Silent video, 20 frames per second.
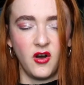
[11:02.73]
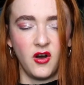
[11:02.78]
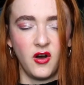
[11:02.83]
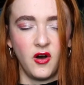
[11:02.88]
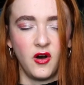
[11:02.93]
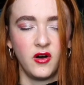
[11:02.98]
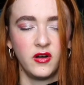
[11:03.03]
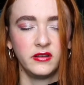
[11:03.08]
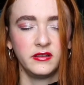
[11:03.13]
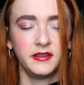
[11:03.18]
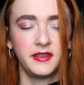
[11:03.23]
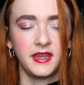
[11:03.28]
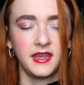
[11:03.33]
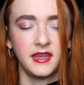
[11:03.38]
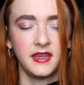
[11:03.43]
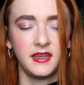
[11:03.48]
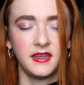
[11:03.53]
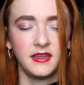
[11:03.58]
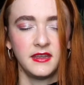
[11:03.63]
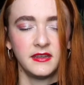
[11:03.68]
all
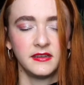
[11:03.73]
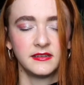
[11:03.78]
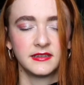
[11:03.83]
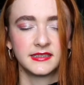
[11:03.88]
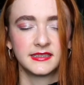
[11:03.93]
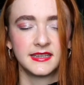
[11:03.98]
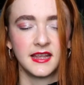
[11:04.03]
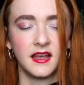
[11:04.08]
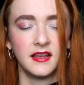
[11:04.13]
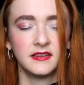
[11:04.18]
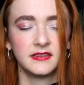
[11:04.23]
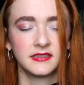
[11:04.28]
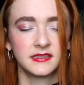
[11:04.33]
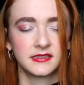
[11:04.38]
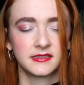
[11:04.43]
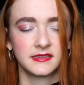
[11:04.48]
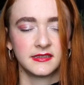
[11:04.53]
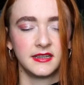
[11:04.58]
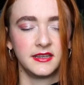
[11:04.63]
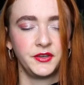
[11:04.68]
the
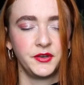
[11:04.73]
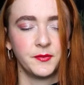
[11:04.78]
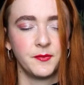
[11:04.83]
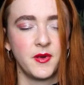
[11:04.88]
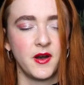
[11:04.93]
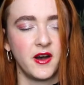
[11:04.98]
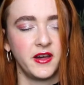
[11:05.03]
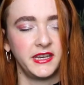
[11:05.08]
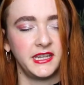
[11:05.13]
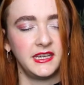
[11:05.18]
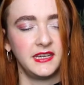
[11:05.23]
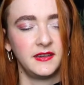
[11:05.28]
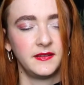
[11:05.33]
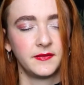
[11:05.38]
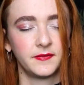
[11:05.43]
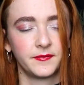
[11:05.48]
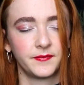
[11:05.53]
cells in your body.